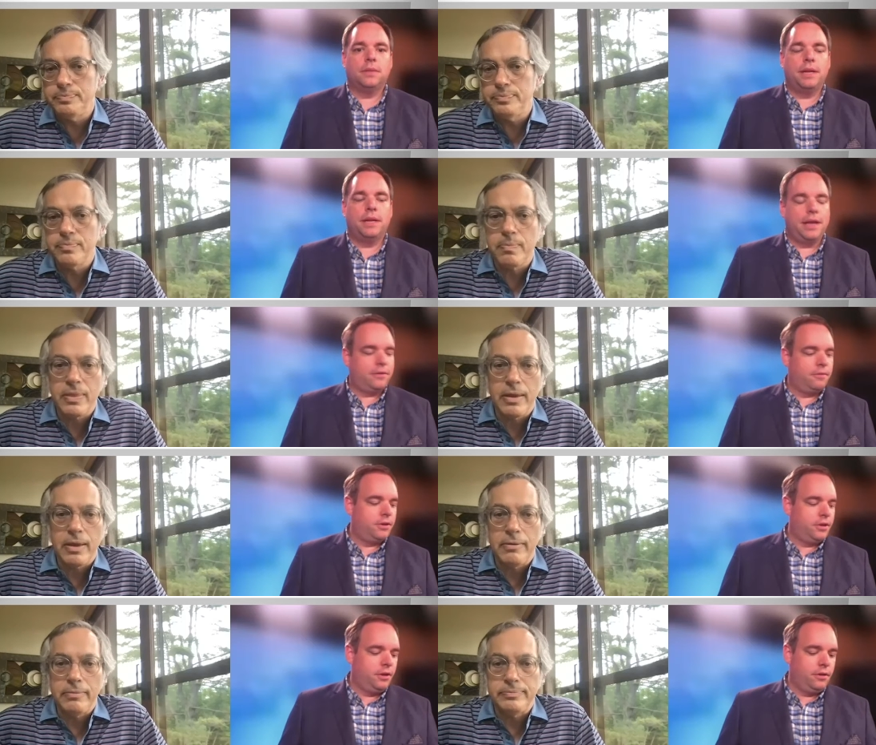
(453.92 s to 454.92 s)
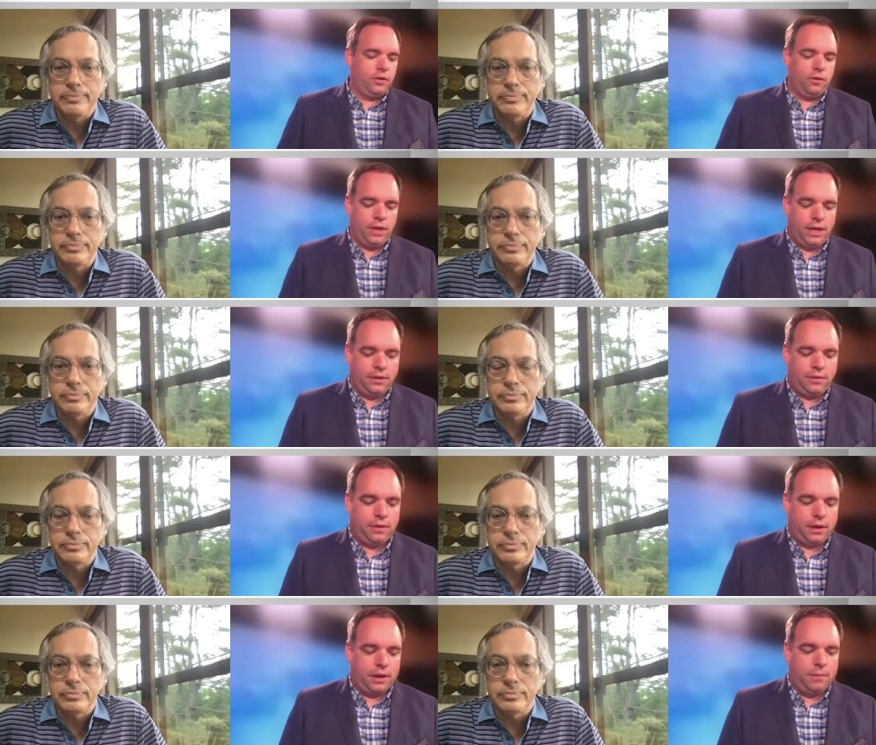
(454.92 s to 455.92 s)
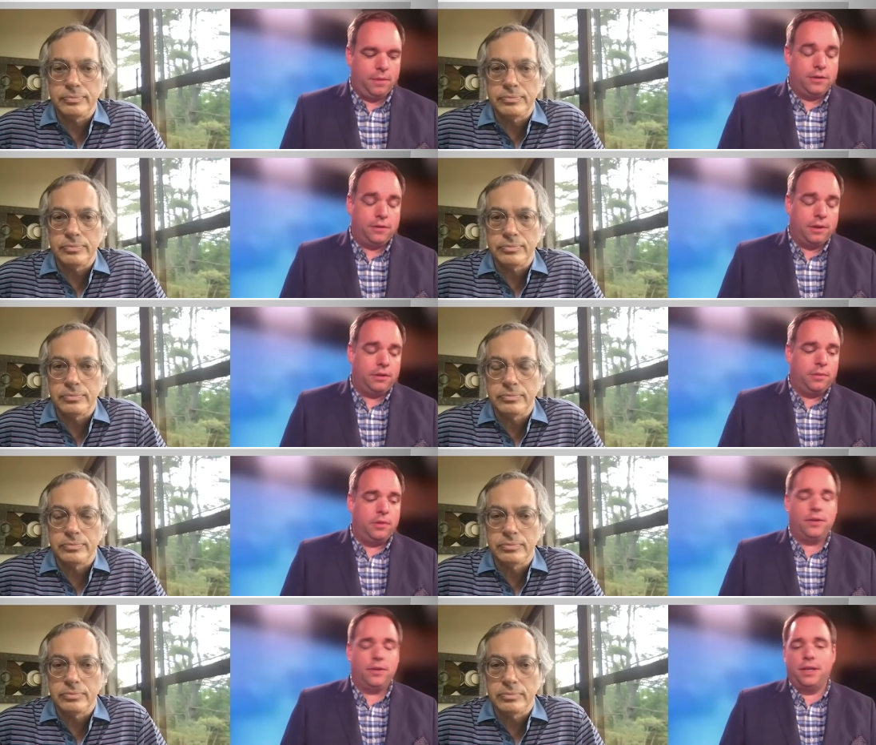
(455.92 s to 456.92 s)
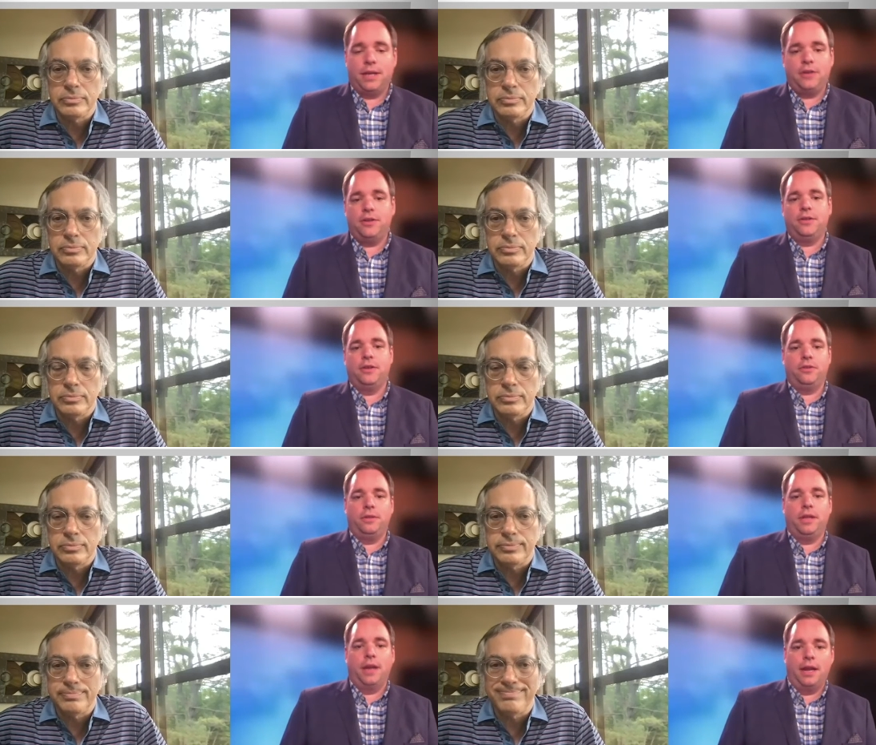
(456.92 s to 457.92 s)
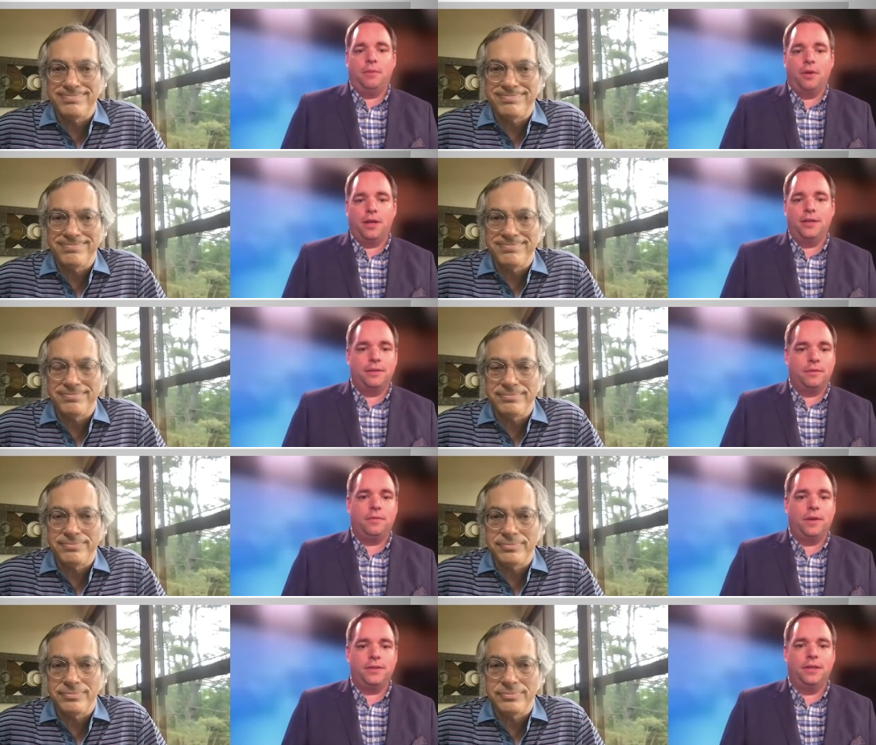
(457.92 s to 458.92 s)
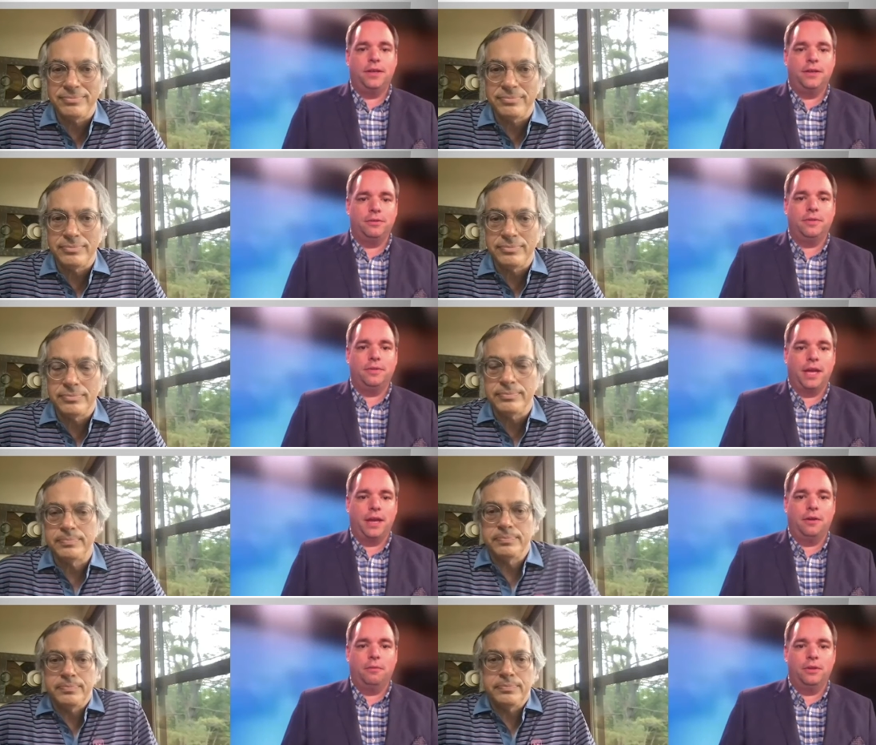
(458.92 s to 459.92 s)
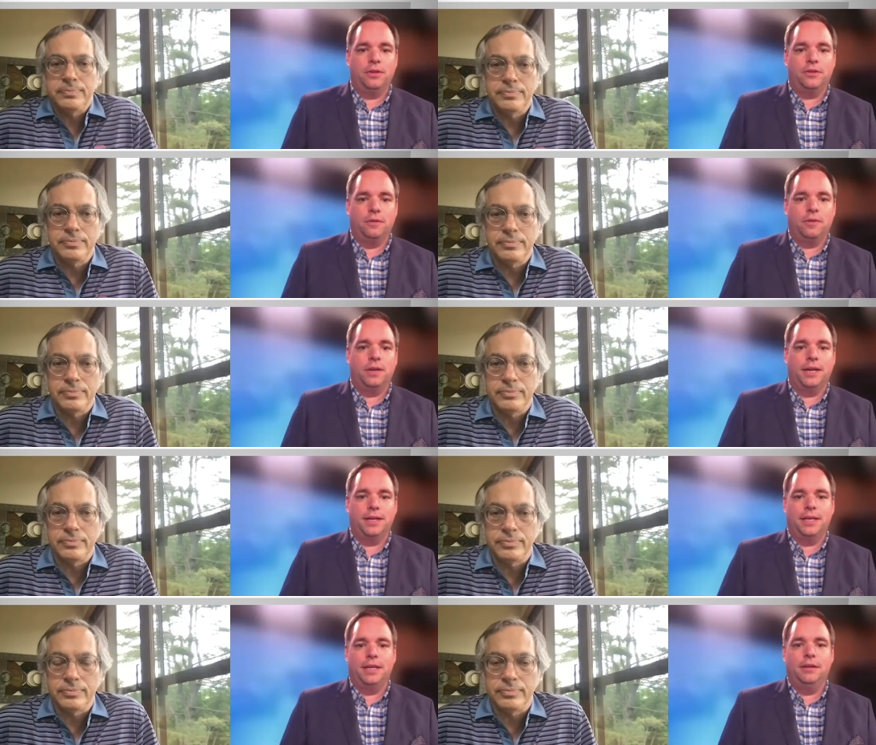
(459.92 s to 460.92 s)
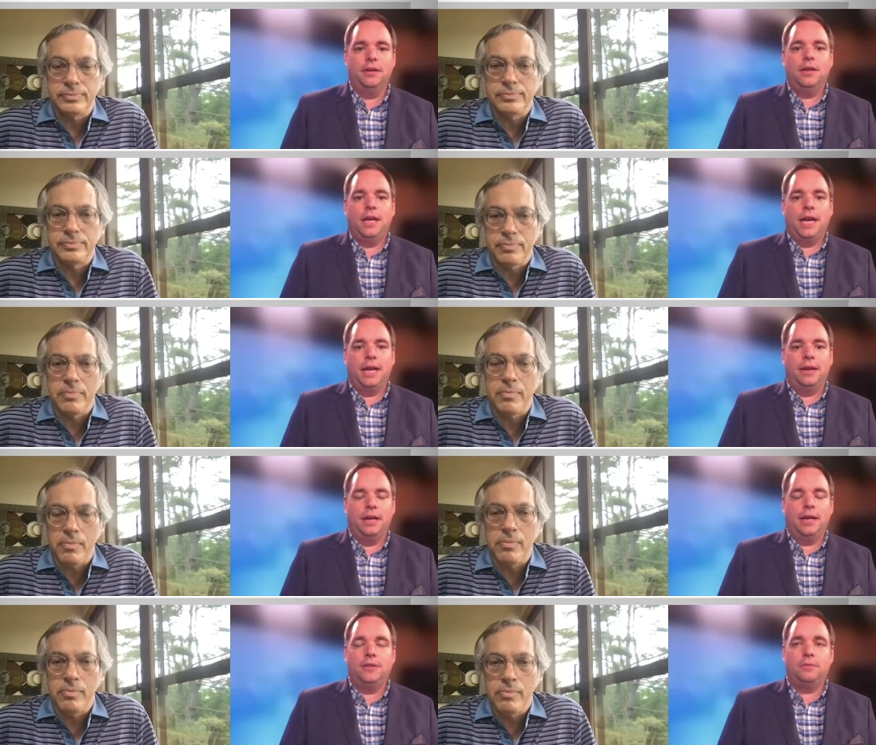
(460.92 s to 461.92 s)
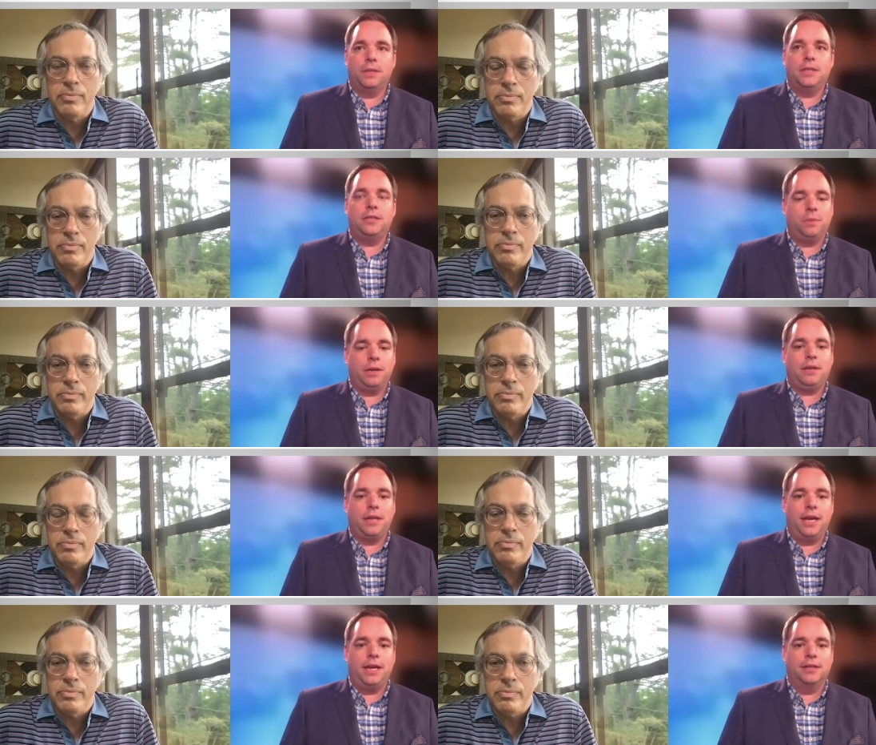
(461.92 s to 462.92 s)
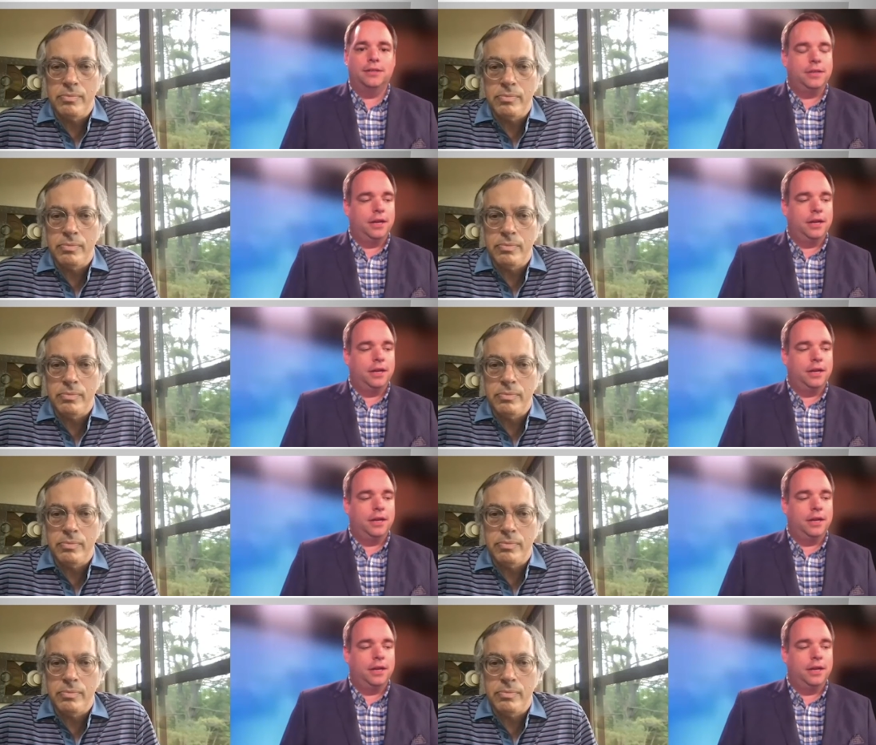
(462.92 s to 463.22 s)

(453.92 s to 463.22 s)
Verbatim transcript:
Speaker 1: My last question here, Tony, is uh, is about the most contentious issue that any party has ever faced in the history of Canada, which is COVID nineteen, and it has really split Canadians.